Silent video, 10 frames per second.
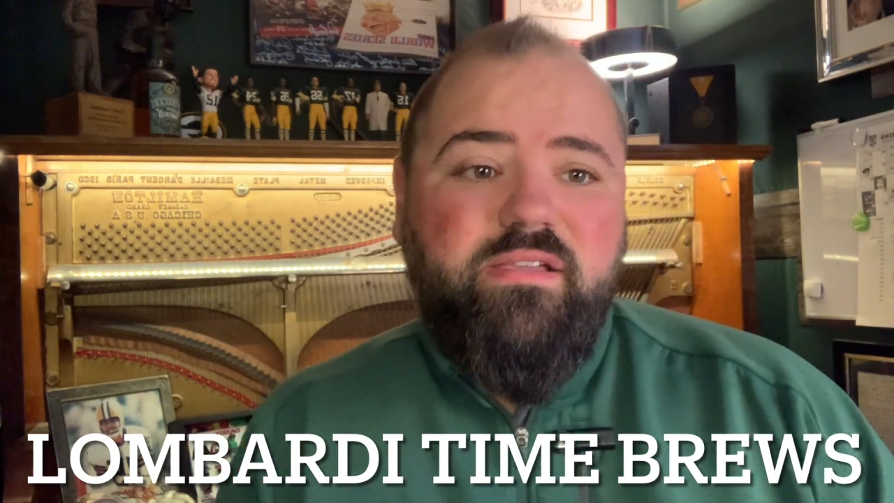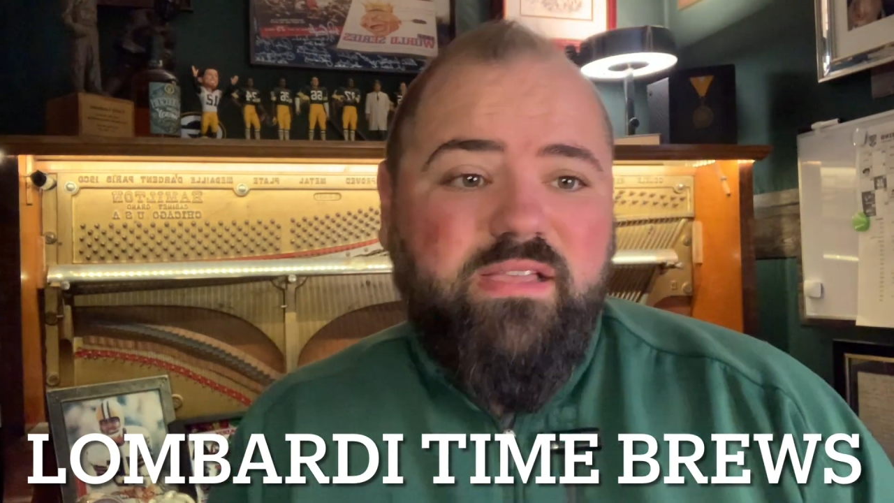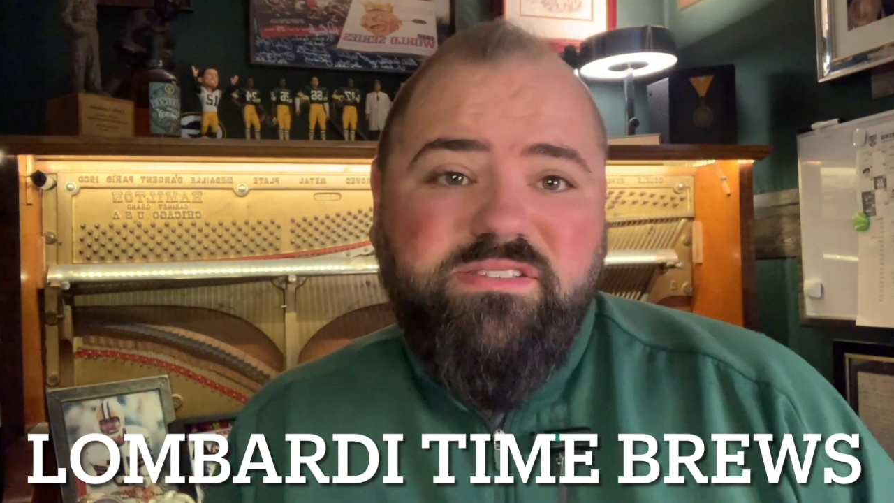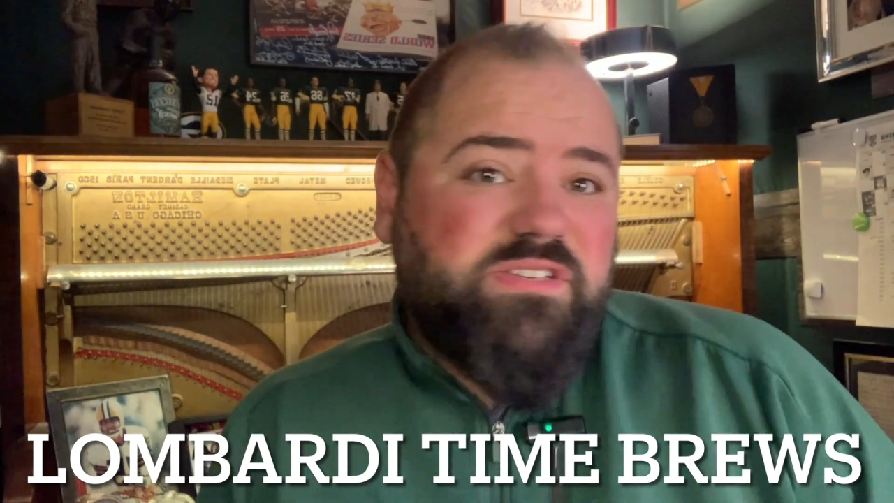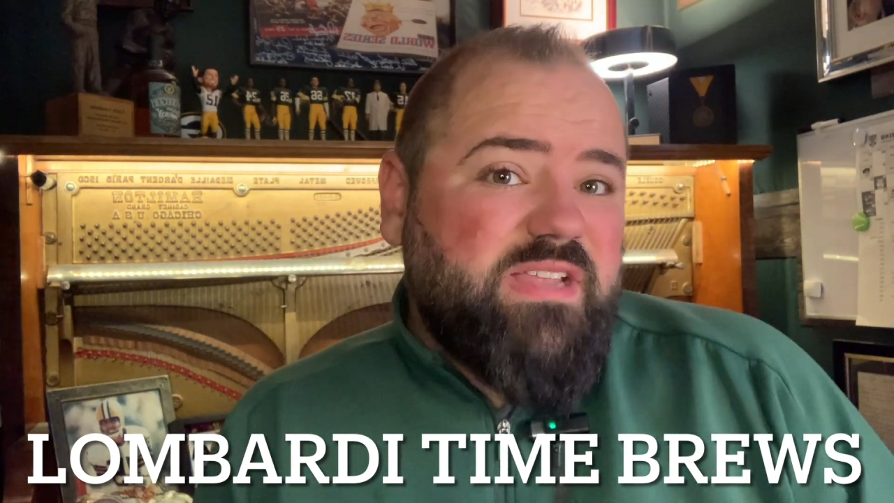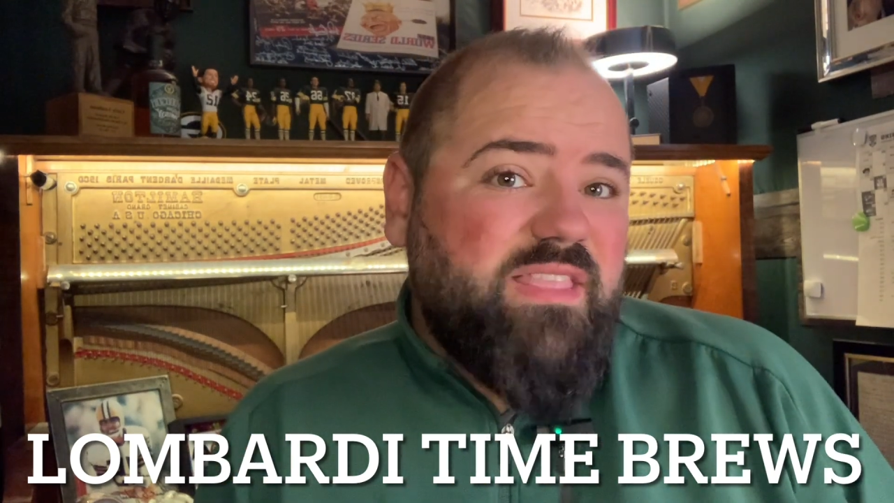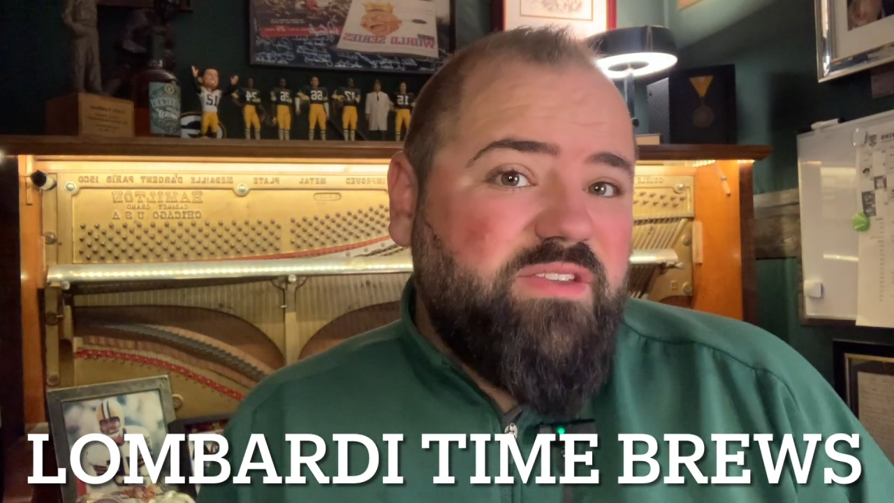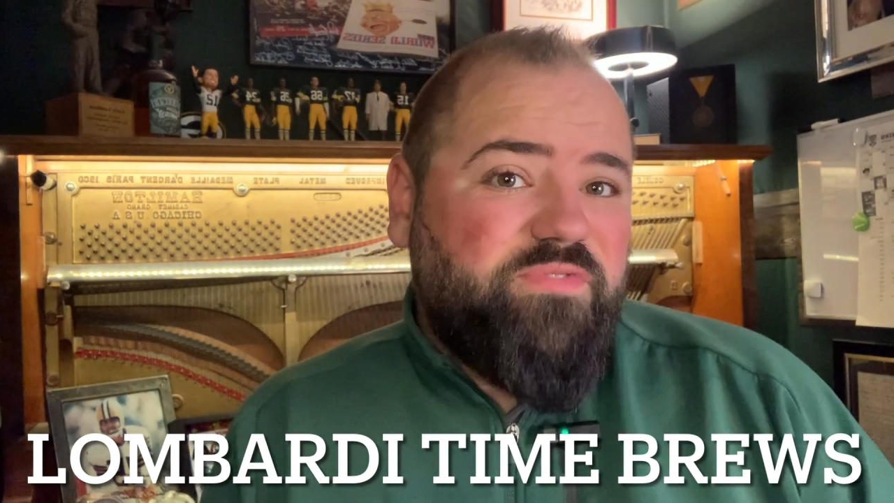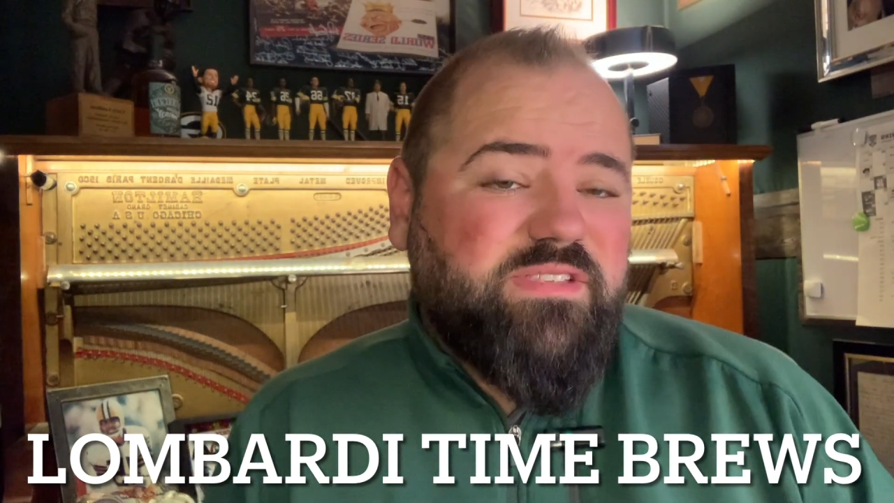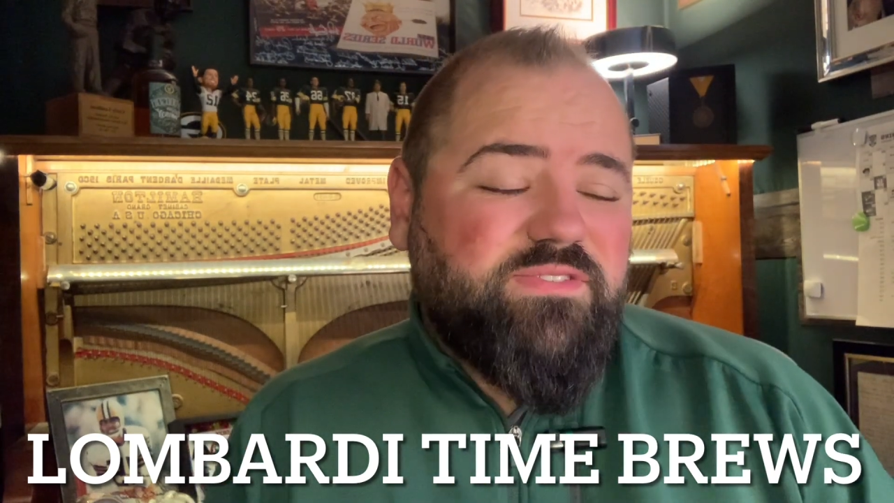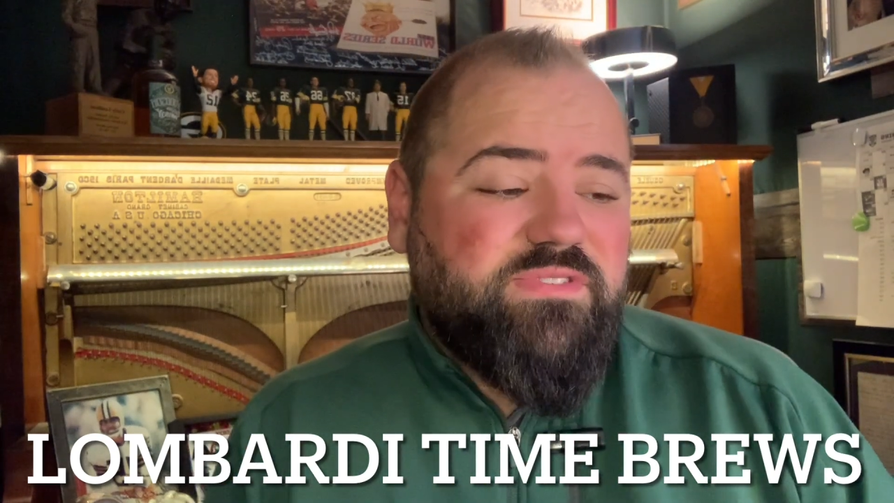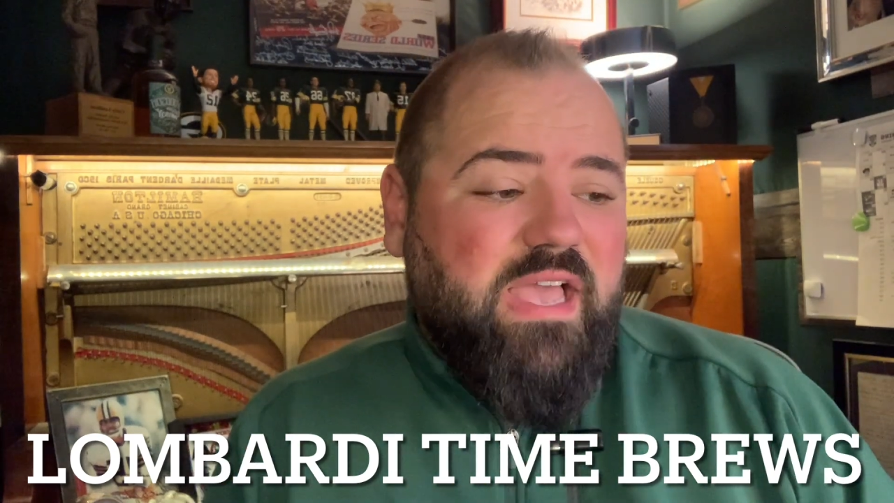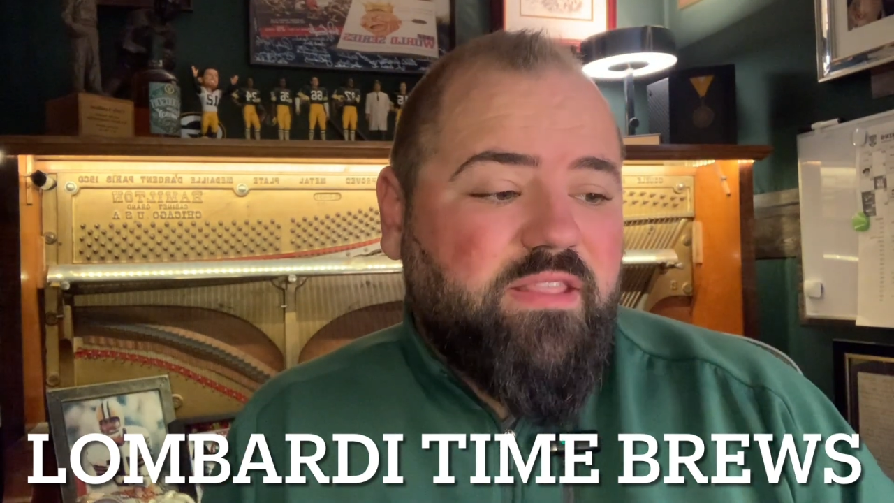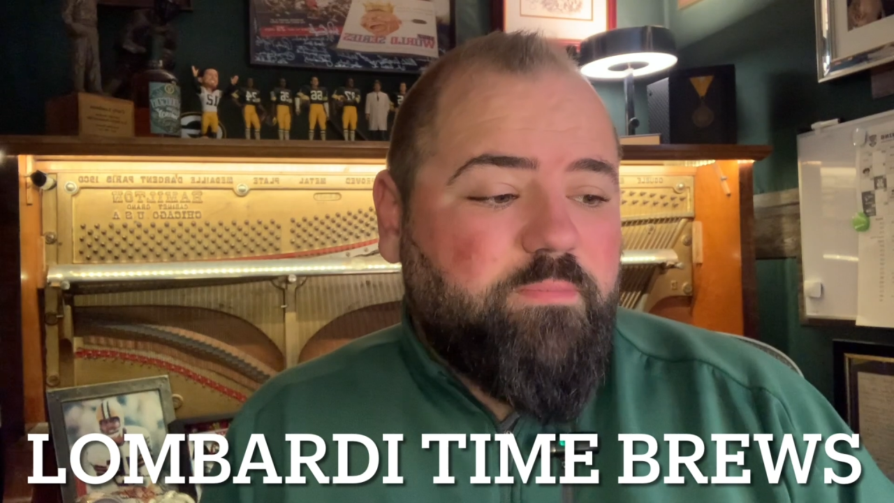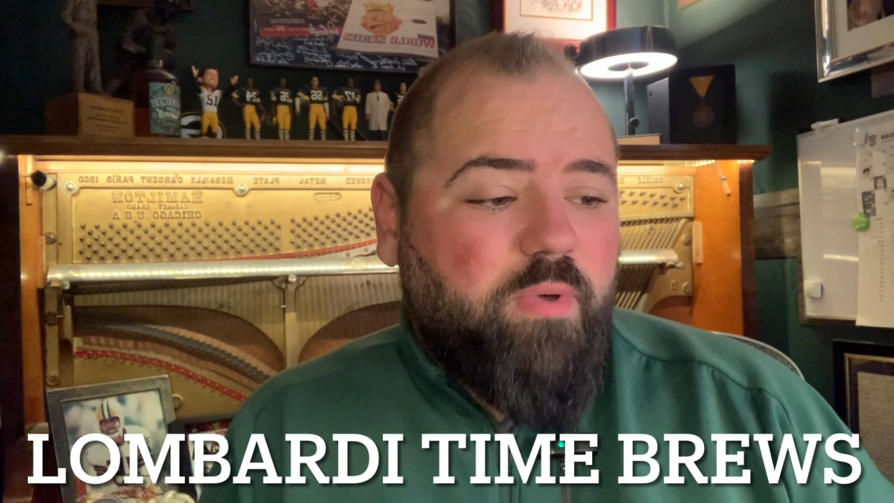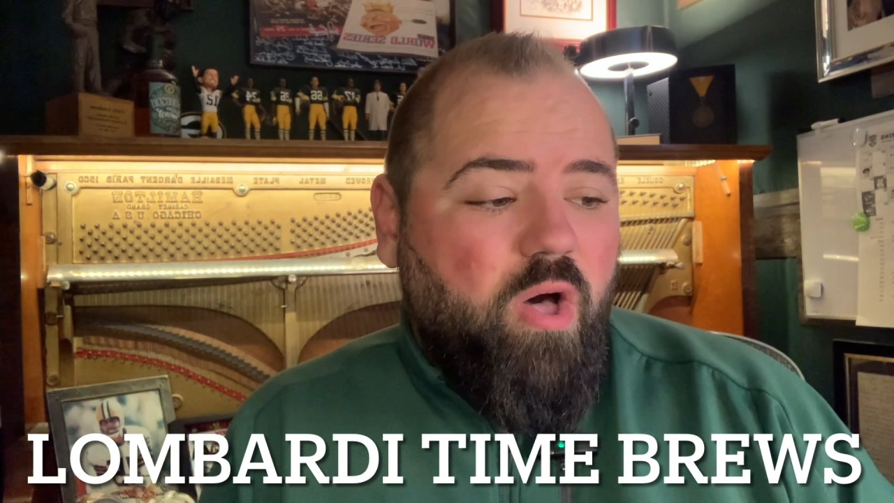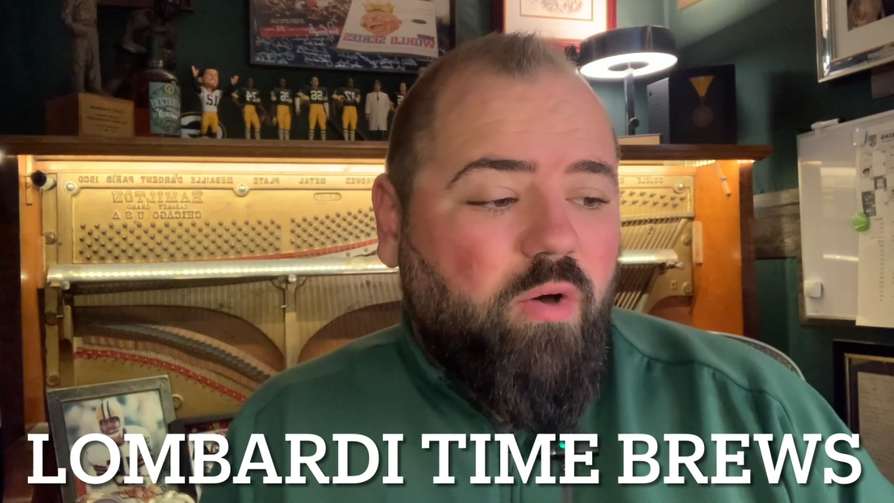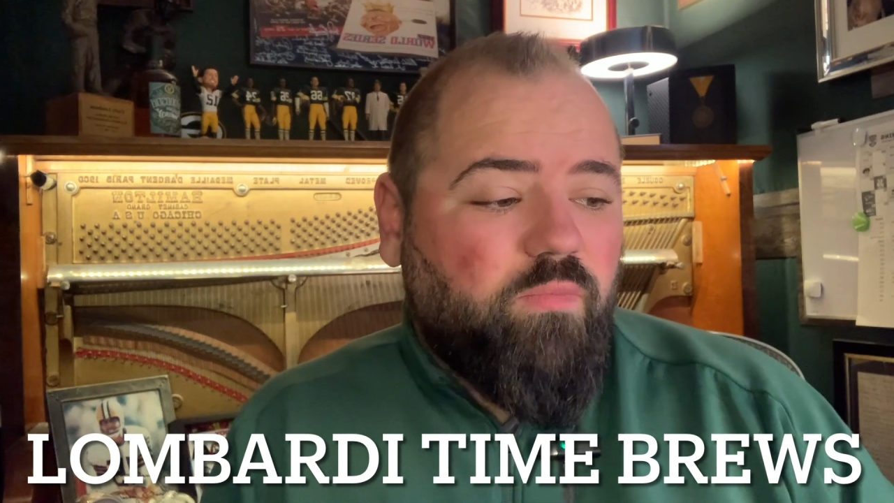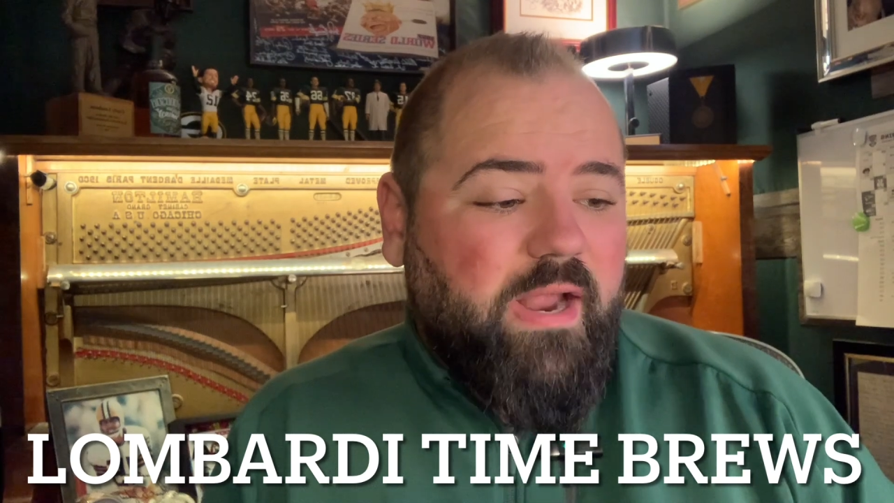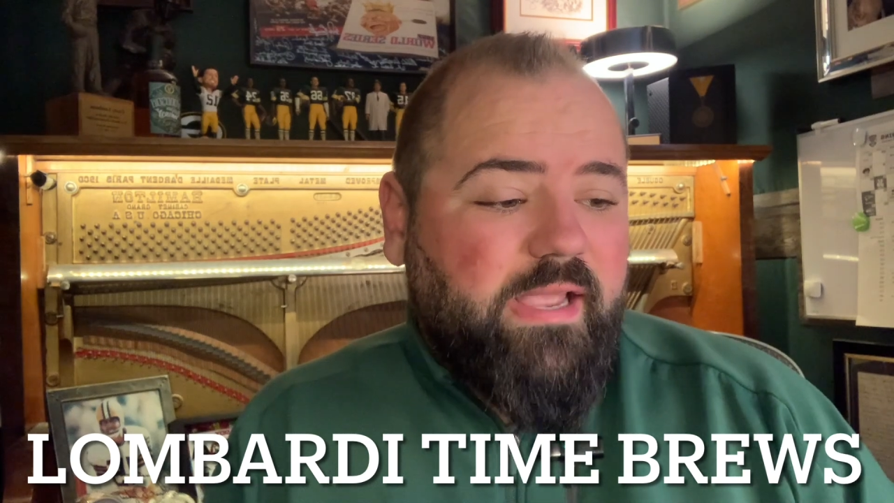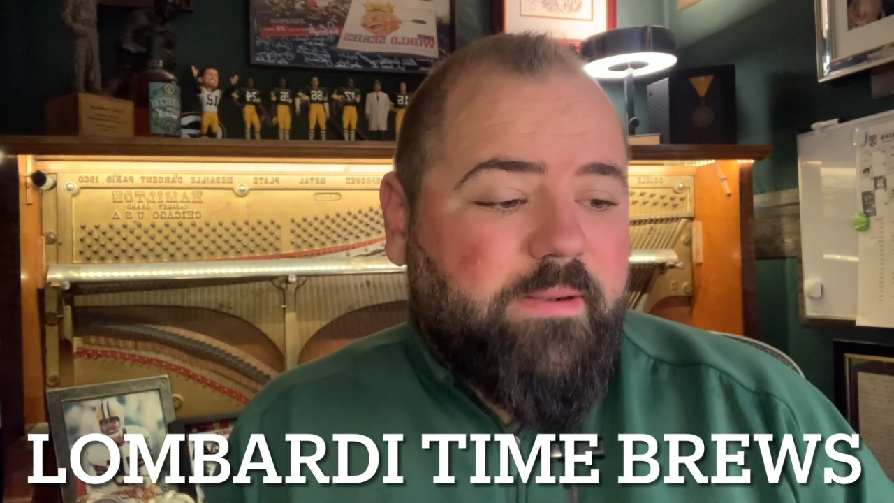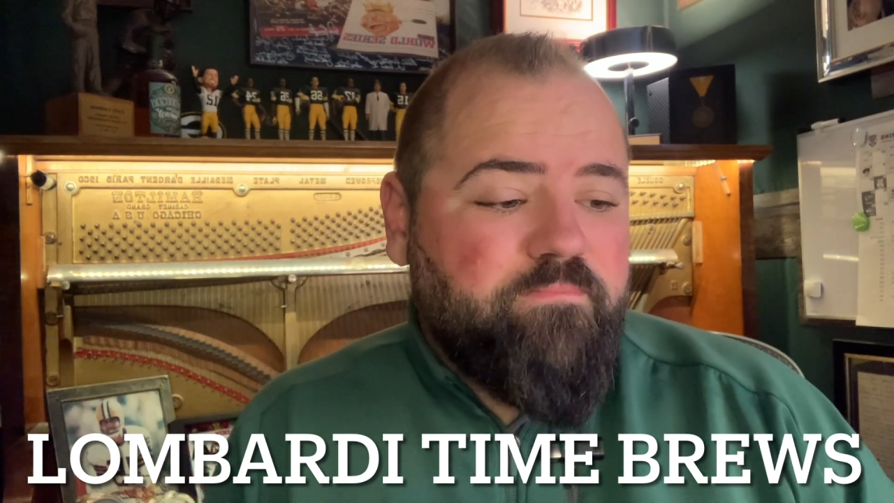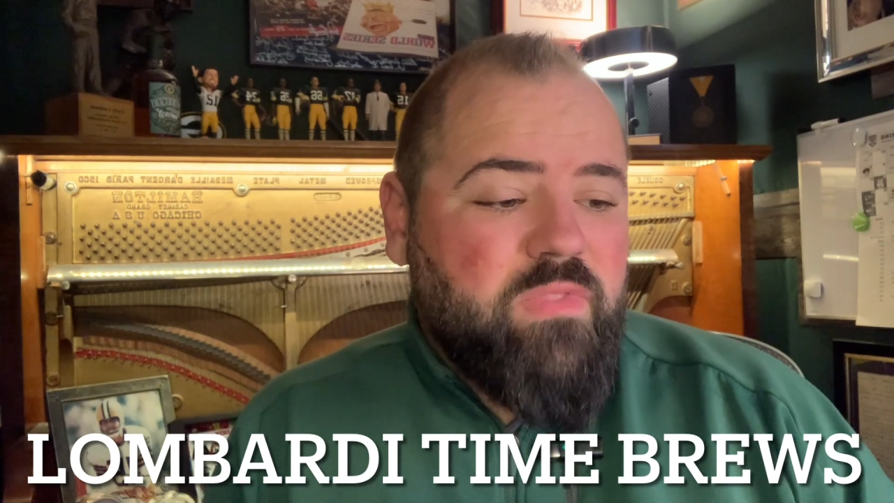That's just on the defensive side of the ball, right?